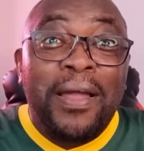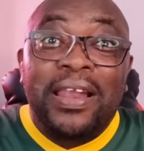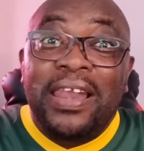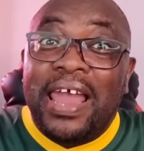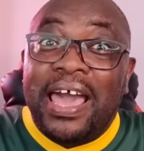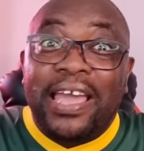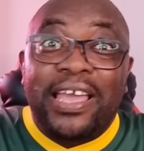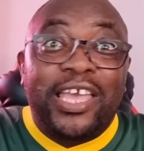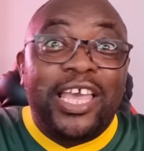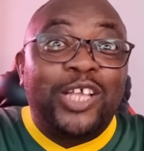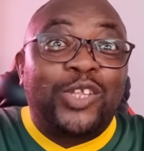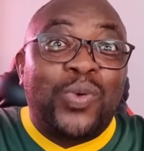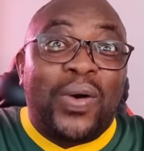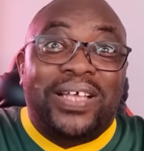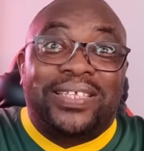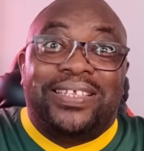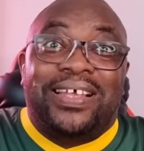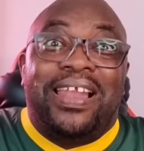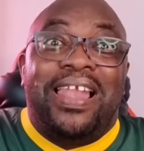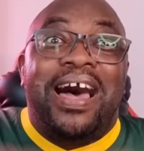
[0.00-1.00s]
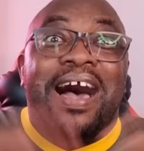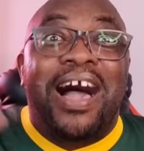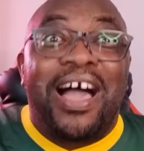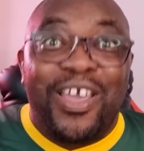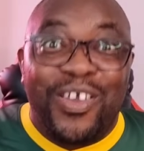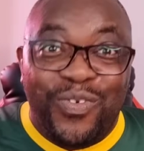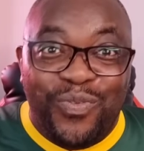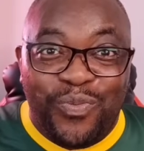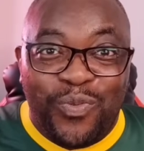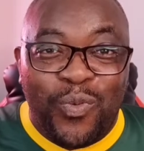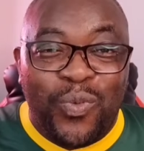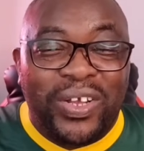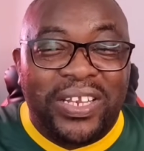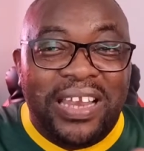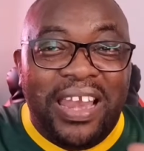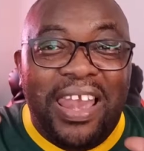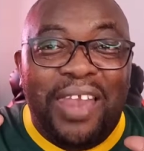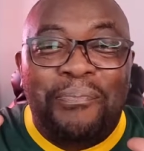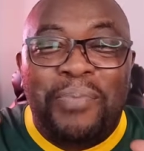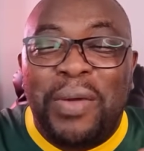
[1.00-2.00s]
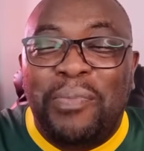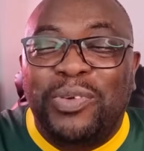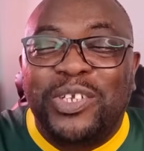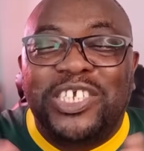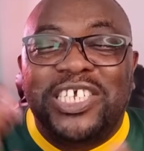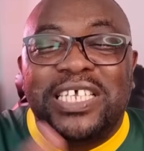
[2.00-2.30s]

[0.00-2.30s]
Like, it was alive. With people